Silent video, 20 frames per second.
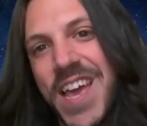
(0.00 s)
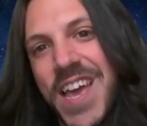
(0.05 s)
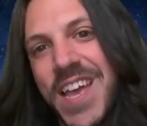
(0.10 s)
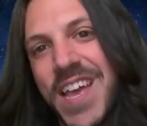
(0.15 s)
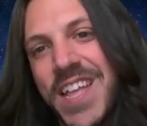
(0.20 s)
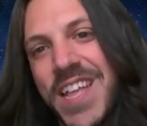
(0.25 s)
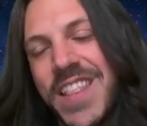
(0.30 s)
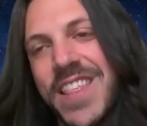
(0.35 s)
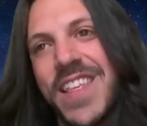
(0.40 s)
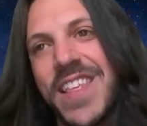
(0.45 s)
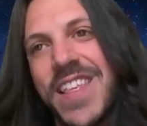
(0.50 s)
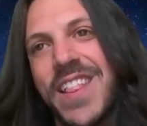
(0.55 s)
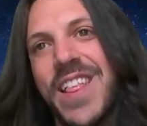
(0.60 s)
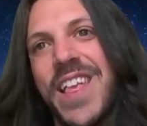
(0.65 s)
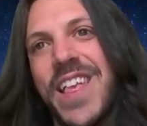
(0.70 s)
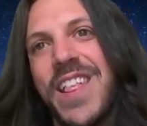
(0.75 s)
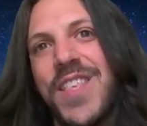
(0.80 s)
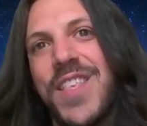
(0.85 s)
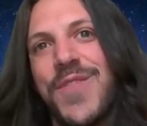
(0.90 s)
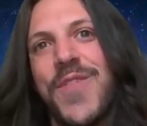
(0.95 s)
Yeah.
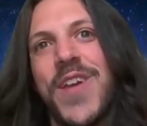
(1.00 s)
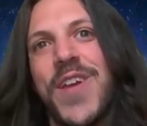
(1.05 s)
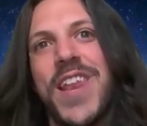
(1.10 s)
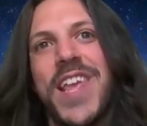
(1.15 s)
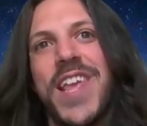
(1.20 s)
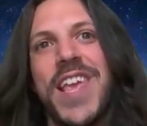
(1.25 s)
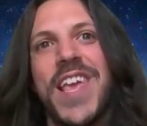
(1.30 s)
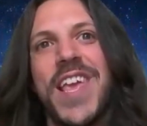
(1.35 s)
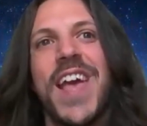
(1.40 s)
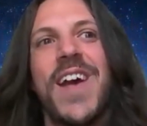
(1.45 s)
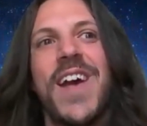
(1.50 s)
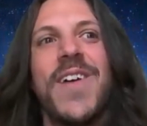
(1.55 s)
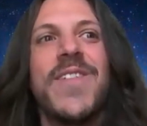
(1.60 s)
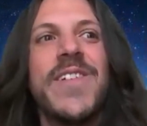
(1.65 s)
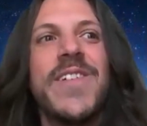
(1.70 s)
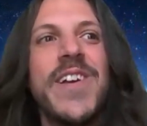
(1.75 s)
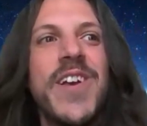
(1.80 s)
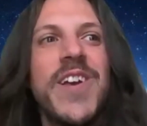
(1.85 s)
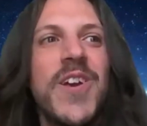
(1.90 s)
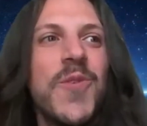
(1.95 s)
It's funny
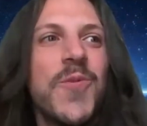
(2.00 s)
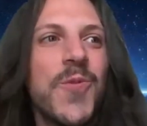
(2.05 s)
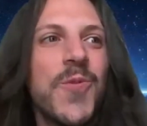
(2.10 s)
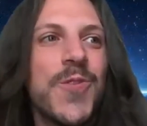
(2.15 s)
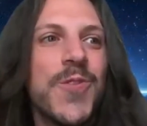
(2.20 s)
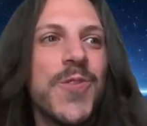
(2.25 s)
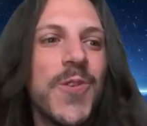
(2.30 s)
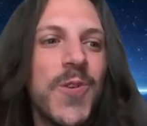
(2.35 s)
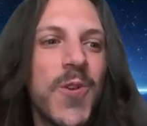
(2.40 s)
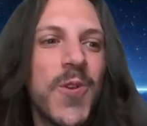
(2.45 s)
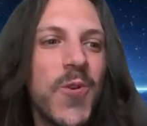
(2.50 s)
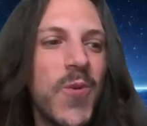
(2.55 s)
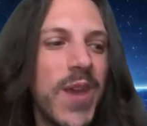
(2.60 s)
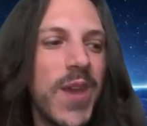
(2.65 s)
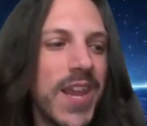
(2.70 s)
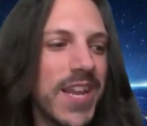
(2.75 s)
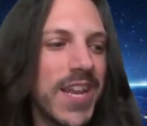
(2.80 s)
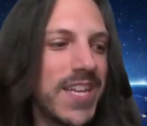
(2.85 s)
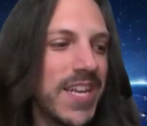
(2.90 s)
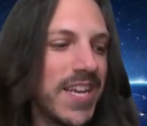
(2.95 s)
how we're so
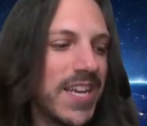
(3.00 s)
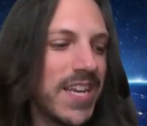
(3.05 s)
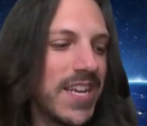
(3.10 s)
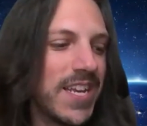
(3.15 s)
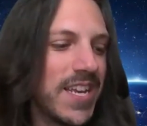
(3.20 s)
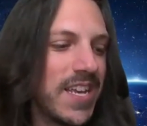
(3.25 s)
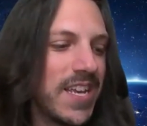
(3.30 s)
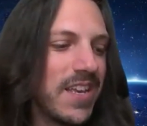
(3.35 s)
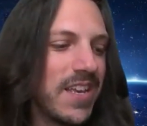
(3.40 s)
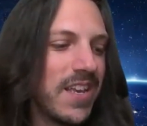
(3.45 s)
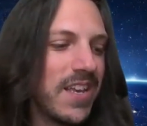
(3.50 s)
quick to